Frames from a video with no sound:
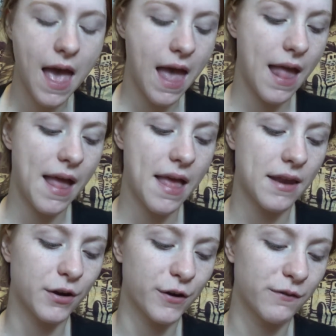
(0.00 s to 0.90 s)

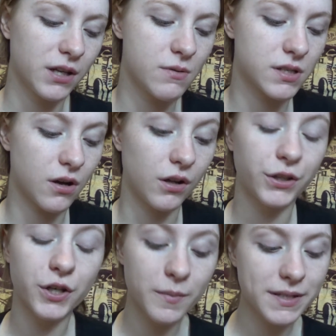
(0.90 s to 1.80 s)
and her video is
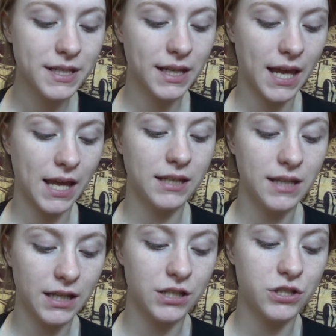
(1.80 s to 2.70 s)
called Urban Decay
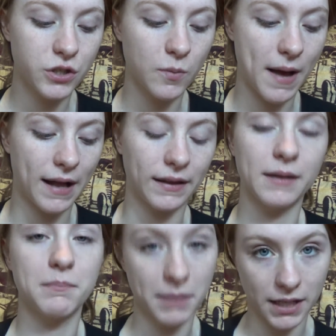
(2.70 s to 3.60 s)
Naked 2
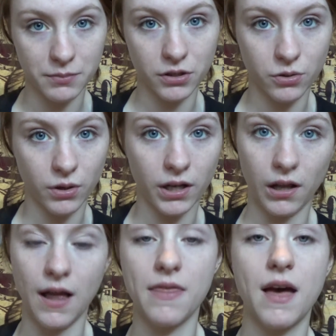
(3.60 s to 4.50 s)
Palette Makeup Tutorial,
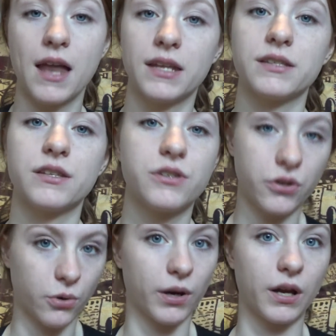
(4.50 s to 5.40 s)
and that is the
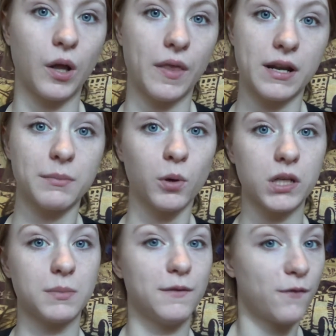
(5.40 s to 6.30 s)
tutorial that I'm going
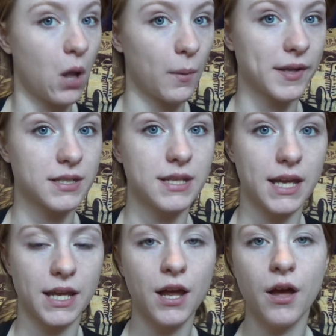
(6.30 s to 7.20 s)
to be following
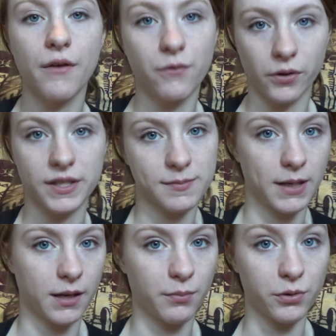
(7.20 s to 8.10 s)
today for this
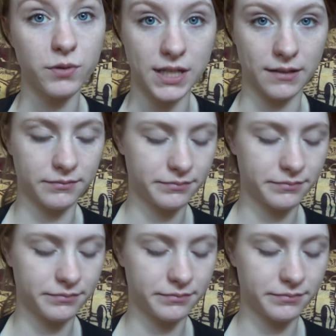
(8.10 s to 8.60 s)
makeup routine.